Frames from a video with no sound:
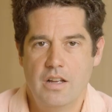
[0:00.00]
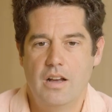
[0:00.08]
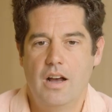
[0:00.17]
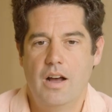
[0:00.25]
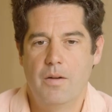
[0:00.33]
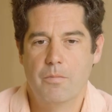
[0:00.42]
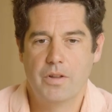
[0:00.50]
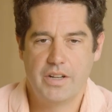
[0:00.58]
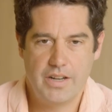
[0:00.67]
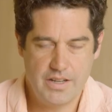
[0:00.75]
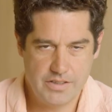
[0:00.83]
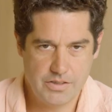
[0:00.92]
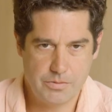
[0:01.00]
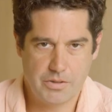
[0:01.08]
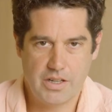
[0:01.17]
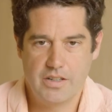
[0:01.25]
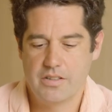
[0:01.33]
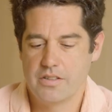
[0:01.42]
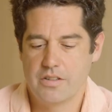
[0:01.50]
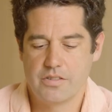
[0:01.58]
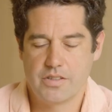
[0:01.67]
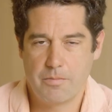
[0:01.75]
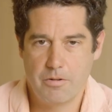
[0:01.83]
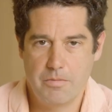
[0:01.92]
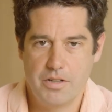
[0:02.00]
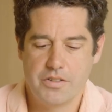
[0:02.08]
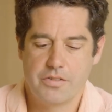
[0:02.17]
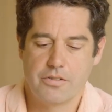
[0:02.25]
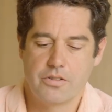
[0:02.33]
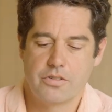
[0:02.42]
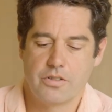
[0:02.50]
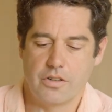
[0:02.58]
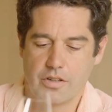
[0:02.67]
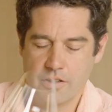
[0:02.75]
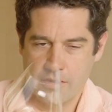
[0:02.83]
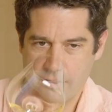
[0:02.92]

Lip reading: really nice as we're getting into the summer months for sure.